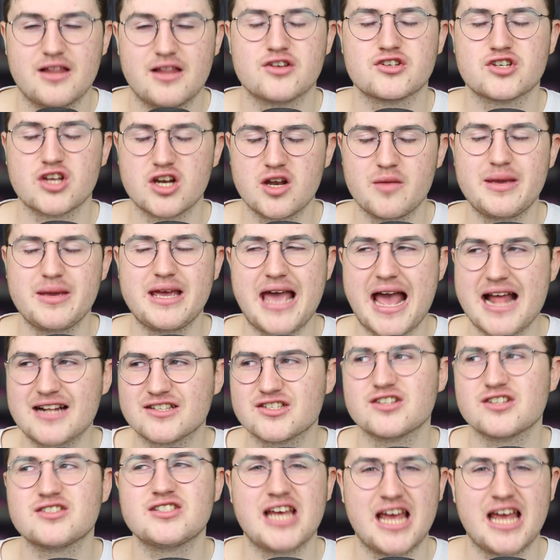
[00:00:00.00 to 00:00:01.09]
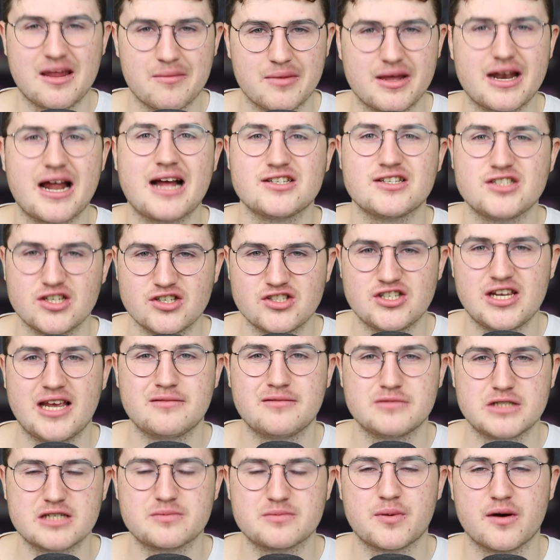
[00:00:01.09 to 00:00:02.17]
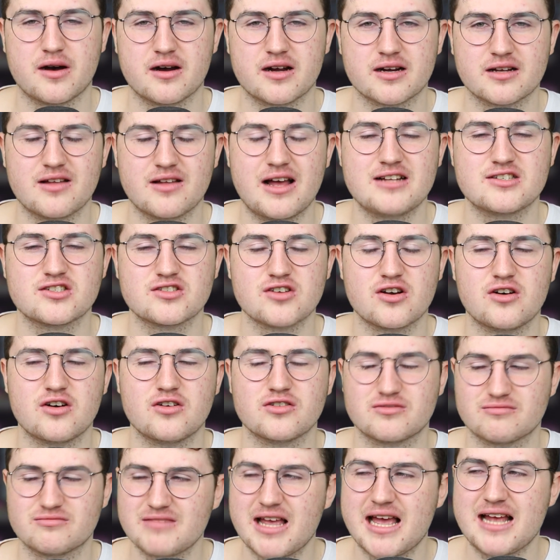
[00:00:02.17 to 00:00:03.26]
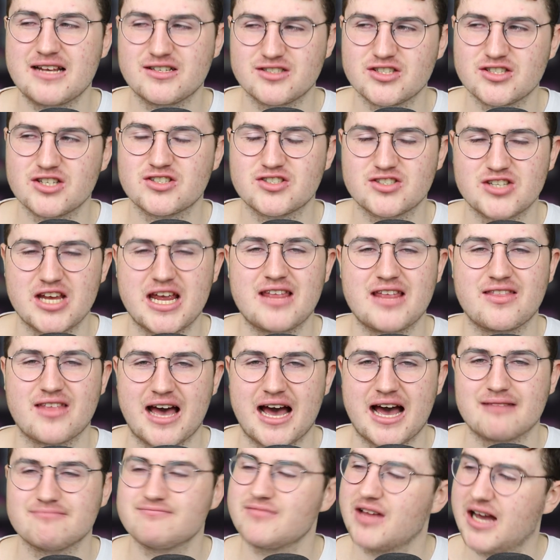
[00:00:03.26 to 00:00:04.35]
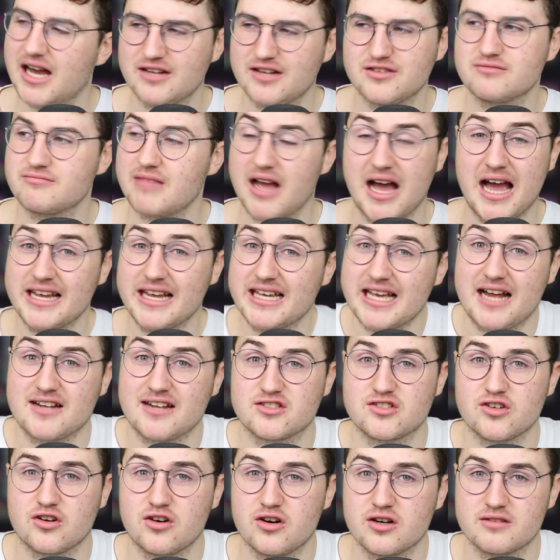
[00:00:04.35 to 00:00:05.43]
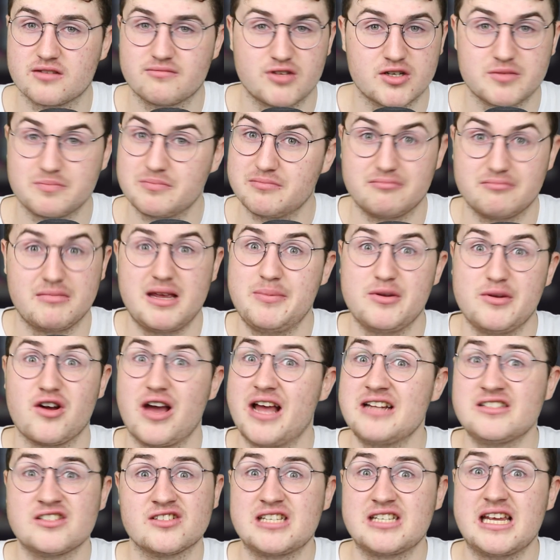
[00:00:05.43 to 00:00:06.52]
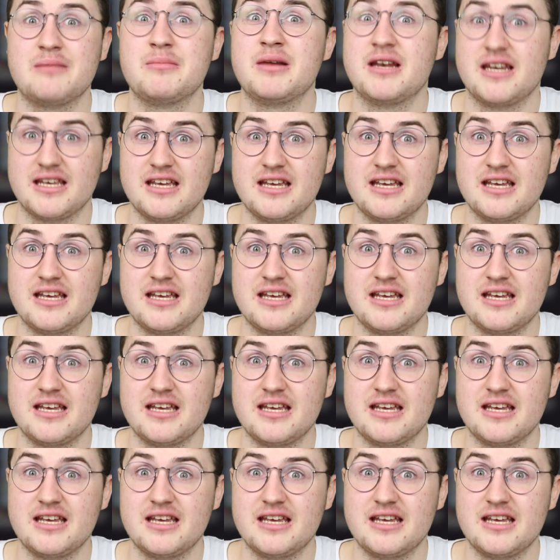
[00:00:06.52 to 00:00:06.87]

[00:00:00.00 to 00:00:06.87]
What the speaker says: there's going to be entertainment at St James's Park. Let's just say that. I can't talk. There's maybe not entertainment